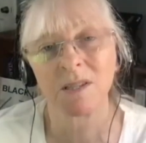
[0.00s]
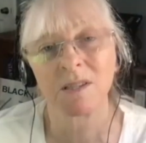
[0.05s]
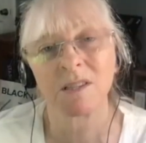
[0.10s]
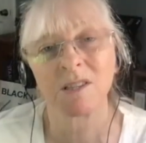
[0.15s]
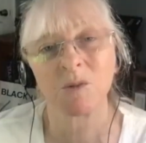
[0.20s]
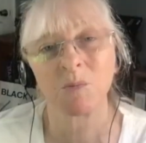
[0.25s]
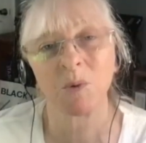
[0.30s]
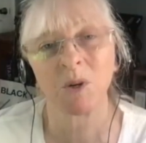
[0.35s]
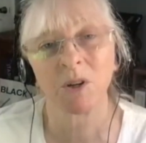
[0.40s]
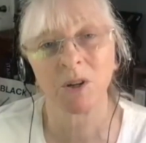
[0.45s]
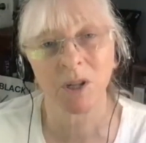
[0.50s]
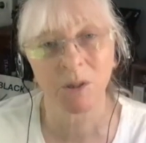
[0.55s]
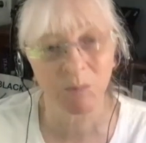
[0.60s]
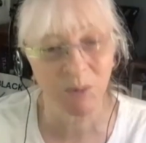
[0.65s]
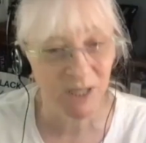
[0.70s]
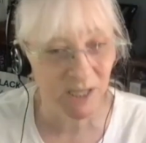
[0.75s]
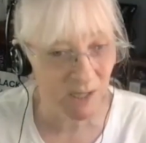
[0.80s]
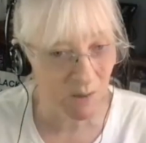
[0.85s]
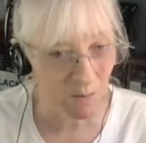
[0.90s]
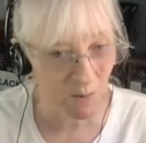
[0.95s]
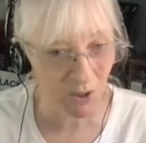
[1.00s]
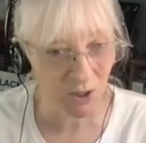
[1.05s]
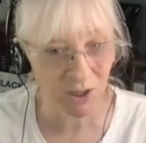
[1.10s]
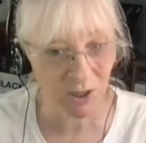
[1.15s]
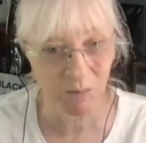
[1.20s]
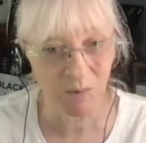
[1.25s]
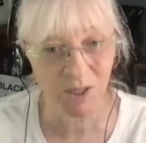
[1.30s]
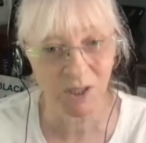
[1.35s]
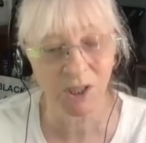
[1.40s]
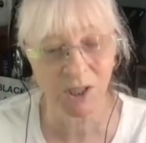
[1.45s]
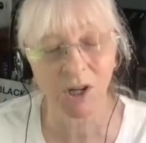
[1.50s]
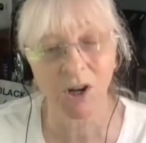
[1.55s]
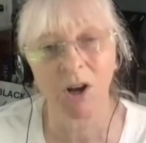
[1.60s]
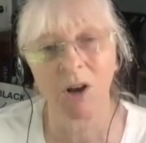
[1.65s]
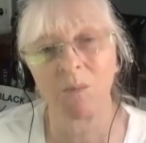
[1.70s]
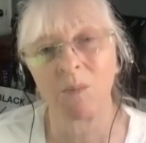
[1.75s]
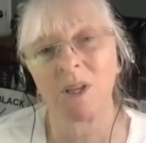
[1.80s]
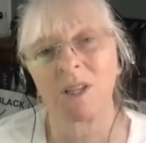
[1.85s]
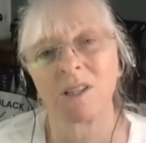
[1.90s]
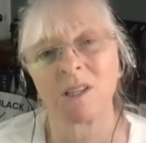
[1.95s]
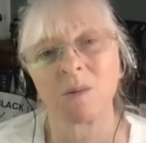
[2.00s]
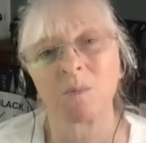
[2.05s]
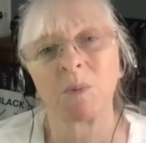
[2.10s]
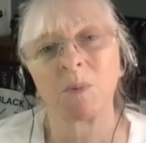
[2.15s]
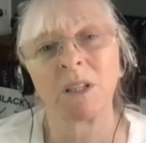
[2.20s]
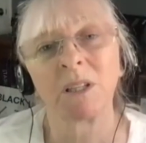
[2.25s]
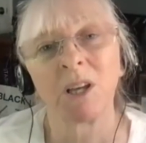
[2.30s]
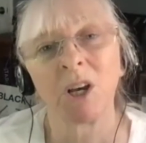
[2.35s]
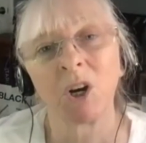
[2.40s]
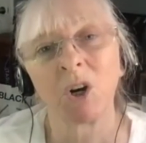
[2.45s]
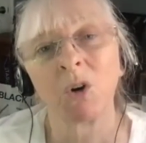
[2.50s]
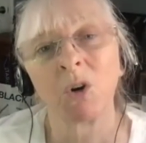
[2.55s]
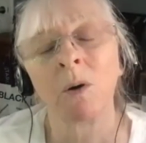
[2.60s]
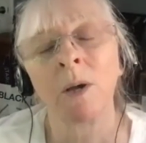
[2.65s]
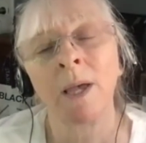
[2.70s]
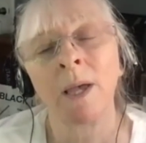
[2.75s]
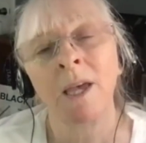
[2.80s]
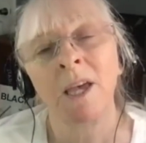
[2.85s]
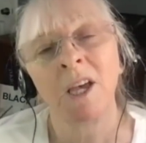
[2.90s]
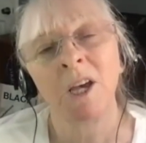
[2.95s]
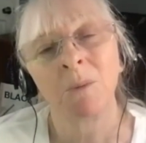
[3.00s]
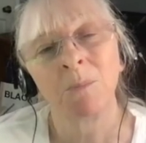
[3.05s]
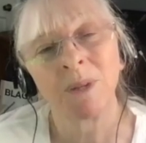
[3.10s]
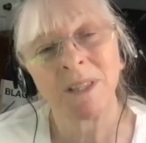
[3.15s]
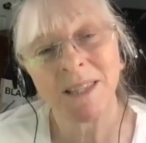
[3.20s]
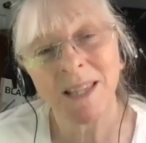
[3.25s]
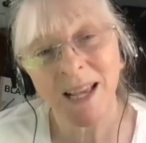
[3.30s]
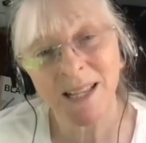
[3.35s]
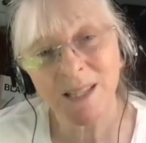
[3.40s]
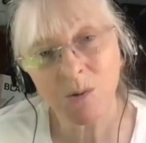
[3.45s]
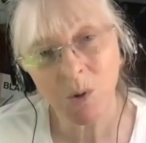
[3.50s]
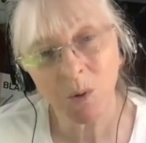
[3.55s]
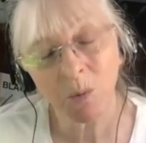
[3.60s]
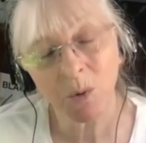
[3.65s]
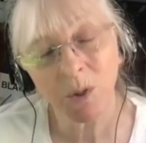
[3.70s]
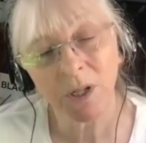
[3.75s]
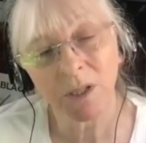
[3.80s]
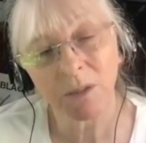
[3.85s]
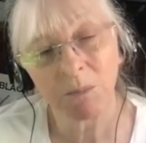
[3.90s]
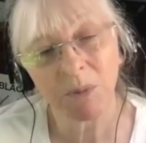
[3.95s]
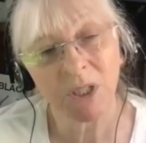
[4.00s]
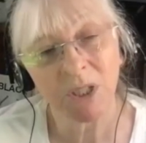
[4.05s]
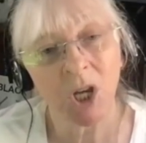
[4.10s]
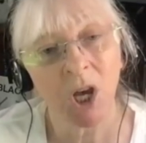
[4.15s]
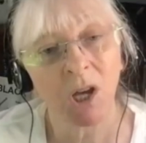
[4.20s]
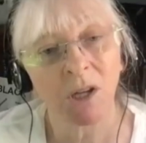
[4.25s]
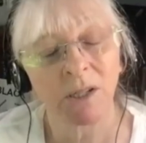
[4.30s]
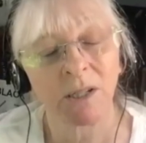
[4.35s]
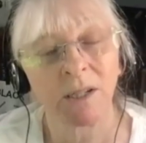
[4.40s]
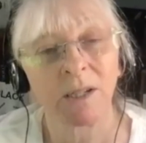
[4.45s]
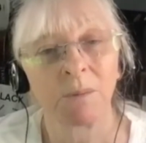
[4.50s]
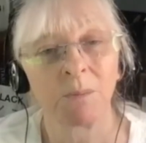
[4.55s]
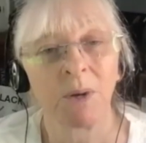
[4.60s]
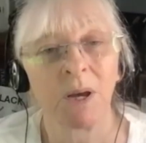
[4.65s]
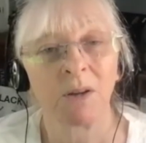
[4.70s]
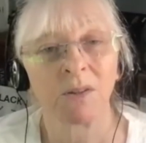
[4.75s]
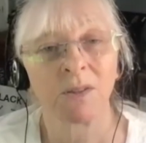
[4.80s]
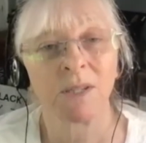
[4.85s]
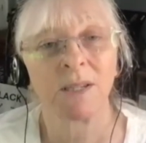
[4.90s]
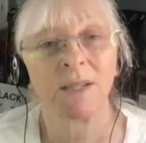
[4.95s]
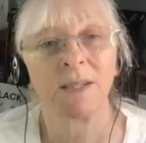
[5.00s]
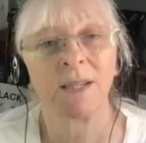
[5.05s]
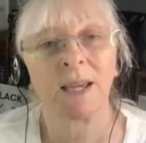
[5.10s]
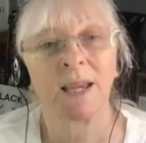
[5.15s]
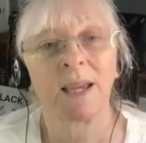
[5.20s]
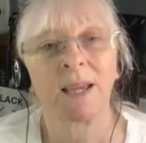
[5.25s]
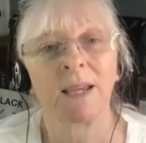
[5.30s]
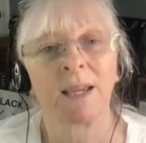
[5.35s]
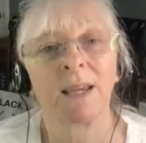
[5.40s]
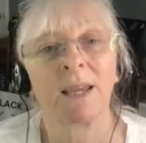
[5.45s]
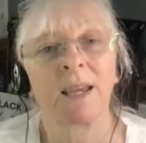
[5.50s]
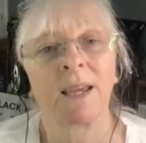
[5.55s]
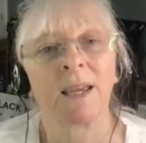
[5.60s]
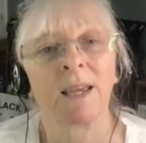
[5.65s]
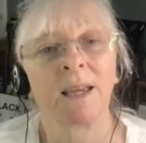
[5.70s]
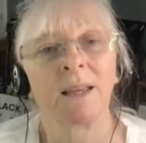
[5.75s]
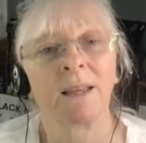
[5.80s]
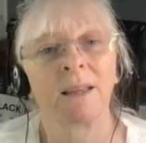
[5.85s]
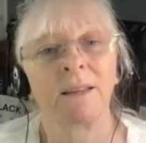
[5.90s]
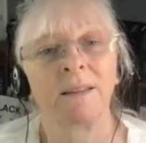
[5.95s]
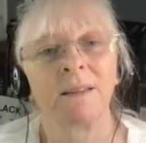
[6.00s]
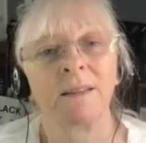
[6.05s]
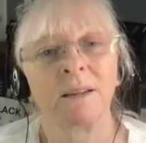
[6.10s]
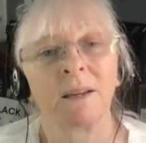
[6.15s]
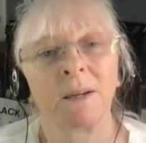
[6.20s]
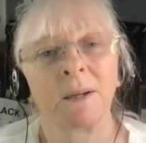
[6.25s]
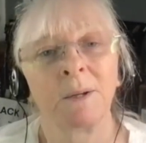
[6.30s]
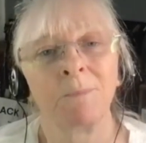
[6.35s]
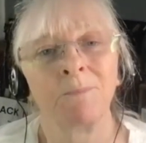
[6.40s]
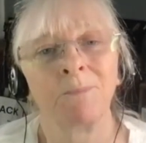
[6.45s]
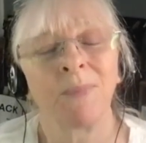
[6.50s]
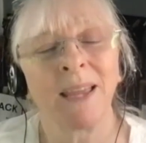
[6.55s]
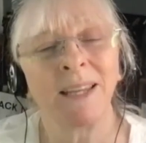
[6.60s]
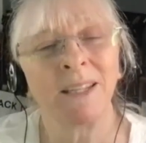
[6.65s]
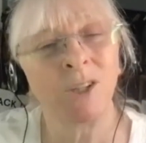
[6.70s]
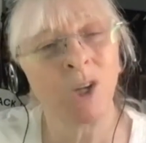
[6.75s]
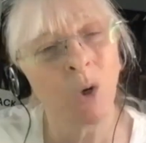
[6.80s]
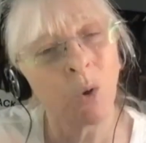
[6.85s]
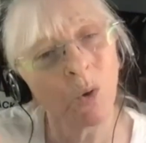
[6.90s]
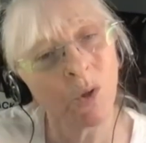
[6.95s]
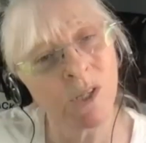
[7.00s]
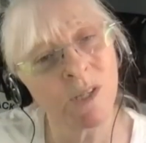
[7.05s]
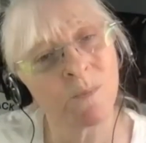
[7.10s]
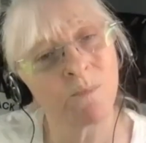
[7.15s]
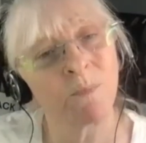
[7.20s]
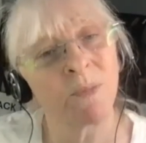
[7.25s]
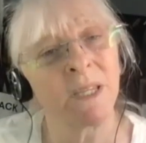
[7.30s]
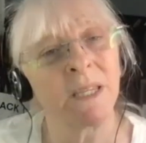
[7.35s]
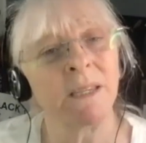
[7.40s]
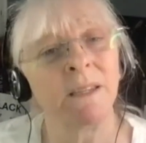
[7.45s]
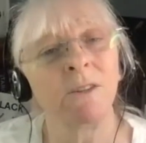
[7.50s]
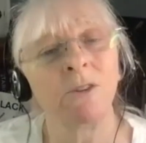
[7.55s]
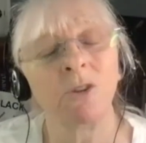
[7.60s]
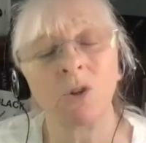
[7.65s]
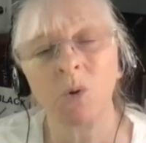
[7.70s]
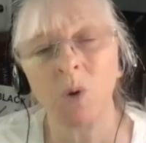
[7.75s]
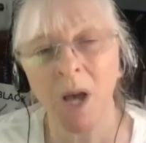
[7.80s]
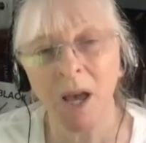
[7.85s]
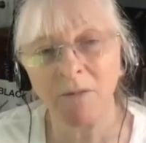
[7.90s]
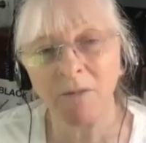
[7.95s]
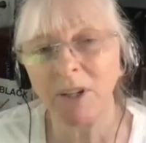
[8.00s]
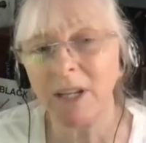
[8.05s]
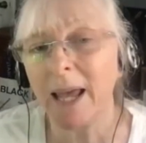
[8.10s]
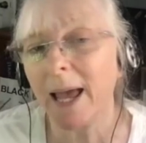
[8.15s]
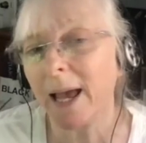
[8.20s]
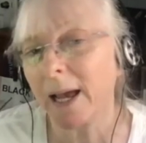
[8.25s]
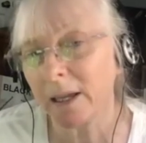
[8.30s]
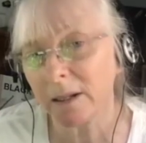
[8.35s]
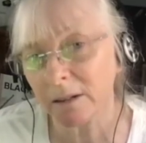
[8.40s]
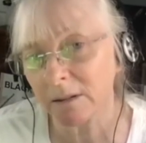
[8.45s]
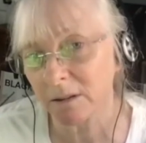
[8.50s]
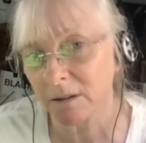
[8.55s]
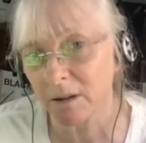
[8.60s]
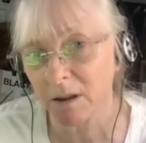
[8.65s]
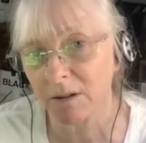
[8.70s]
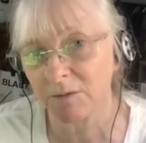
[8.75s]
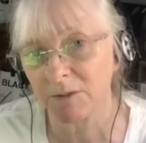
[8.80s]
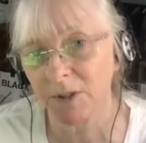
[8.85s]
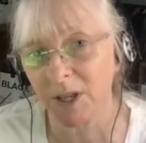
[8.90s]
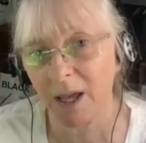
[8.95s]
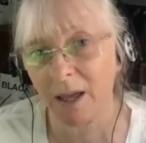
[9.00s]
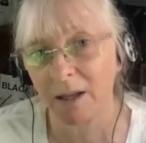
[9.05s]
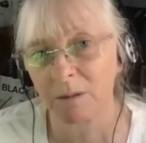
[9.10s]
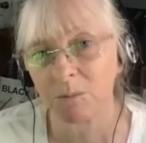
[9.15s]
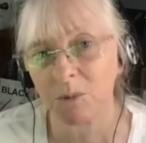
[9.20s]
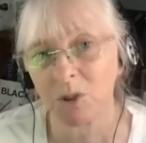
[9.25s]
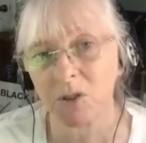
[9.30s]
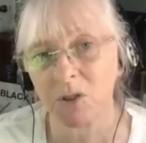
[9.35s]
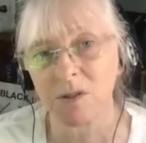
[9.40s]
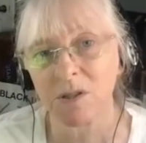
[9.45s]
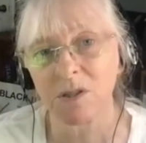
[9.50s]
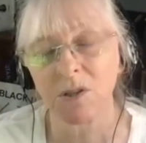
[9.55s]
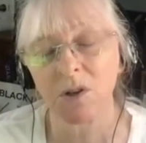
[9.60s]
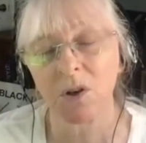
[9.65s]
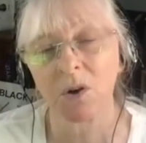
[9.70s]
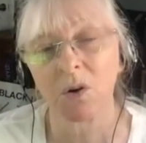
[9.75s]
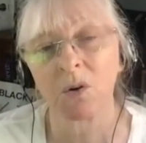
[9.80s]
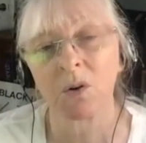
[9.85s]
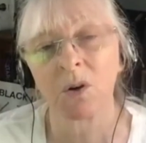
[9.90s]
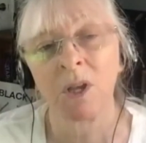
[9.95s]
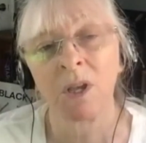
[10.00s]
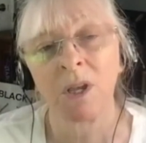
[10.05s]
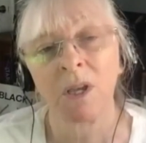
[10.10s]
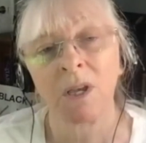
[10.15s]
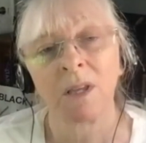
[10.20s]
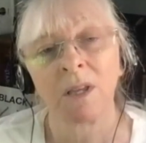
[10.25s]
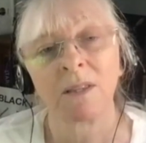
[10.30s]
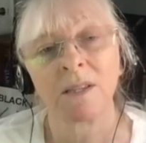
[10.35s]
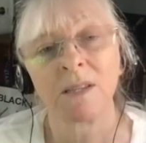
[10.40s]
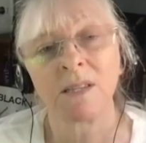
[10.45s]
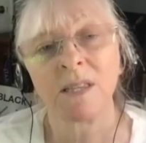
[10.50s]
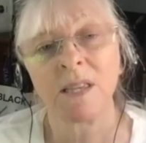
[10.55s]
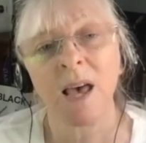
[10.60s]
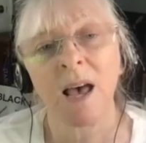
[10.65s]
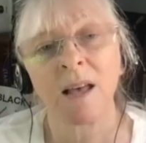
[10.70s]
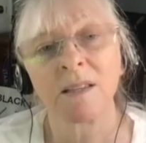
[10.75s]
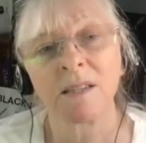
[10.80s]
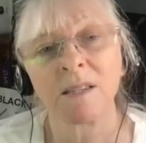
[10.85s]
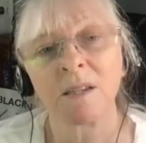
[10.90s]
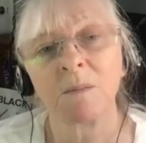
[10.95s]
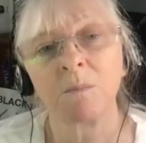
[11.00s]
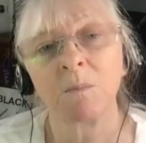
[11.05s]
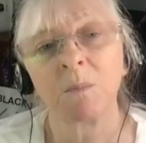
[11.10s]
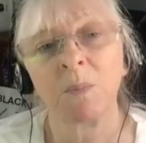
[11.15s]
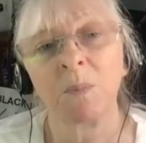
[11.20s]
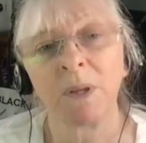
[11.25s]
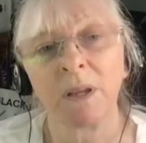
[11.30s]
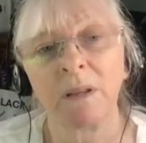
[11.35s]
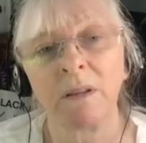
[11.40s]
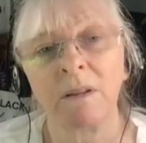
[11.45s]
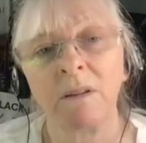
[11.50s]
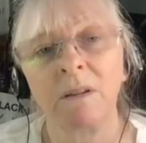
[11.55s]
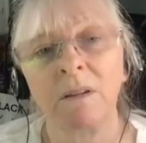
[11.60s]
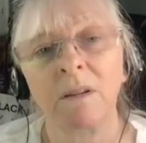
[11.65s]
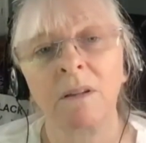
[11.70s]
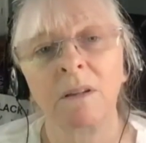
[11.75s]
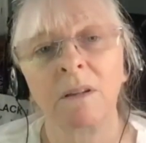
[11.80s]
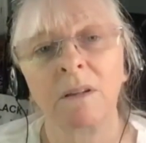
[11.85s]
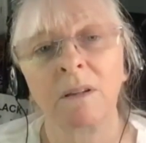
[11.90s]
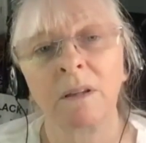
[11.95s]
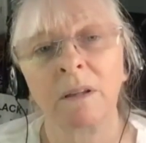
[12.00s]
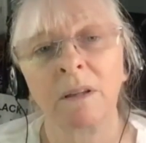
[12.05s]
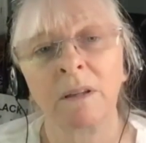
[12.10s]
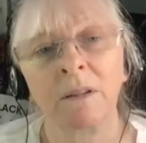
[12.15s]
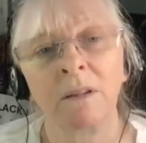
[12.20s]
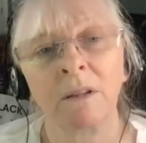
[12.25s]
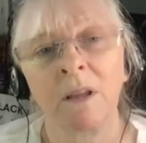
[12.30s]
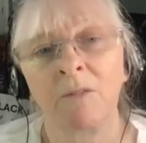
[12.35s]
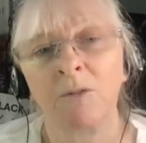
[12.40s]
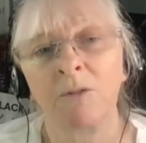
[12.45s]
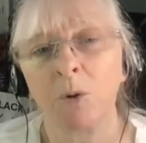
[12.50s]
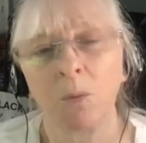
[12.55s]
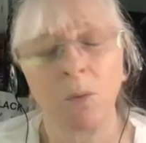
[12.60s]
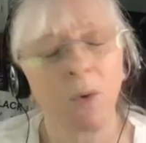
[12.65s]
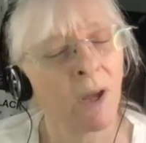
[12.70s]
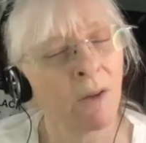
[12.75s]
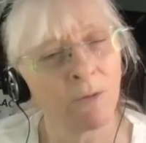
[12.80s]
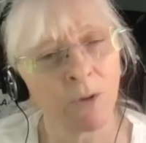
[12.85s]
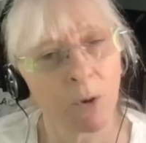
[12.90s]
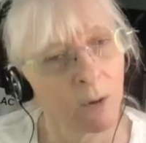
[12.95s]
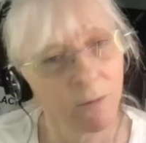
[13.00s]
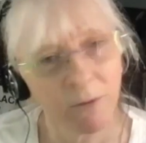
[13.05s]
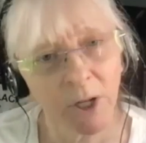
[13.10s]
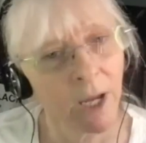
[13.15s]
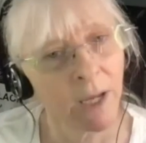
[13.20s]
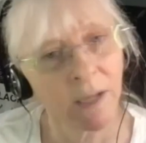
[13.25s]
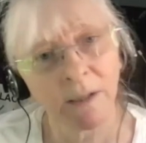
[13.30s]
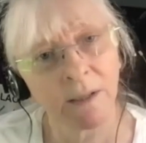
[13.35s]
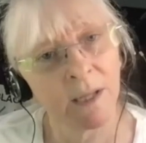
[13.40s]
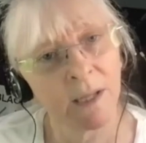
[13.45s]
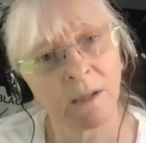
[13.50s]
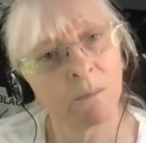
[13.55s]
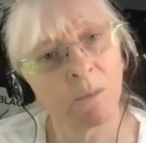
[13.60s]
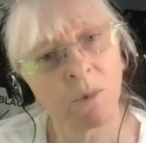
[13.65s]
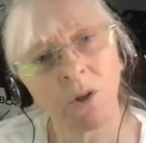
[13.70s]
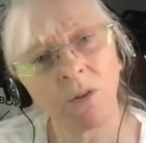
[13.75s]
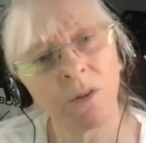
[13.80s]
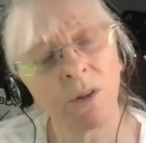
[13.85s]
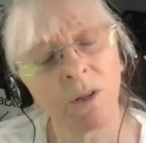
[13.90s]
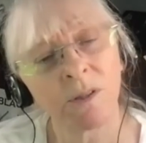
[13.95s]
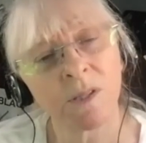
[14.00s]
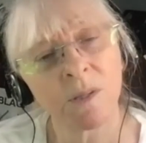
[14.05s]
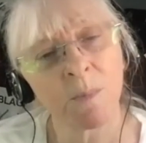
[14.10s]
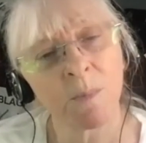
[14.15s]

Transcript: in spirit, please put them in the comments below. But that's what we're going to be talking about today. And I know it's Pete, you haven't had a lot of animals. So this hasn't been, have you ever had an animal that's